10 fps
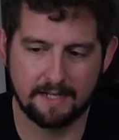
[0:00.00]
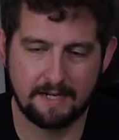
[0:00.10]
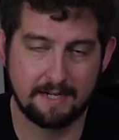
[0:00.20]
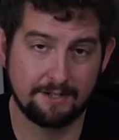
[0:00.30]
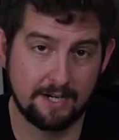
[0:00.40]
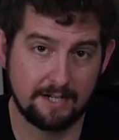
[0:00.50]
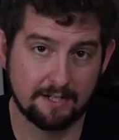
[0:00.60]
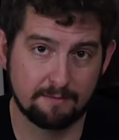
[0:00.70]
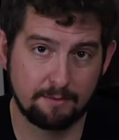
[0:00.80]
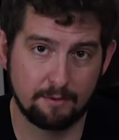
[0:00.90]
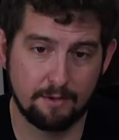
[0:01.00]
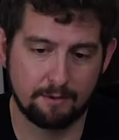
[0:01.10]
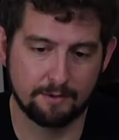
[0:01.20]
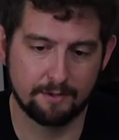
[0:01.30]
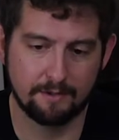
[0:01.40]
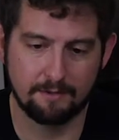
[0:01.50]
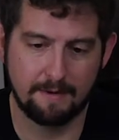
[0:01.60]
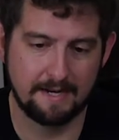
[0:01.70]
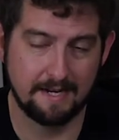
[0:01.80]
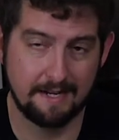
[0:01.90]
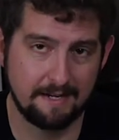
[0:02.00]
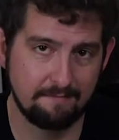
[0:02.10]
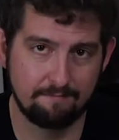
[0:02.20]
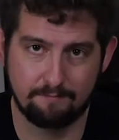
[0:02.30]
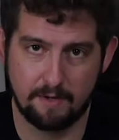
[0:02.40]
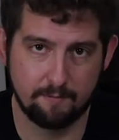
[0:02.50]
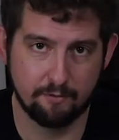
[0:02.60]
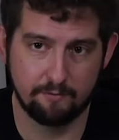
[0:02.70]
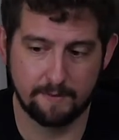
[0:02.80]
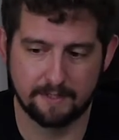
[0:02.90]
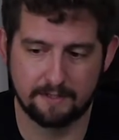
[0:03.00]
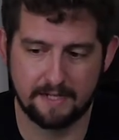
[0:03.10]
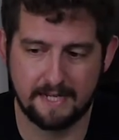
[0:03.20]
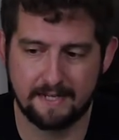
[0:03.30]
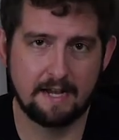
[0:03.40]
they didn't change the spool holder or make any improvements to it.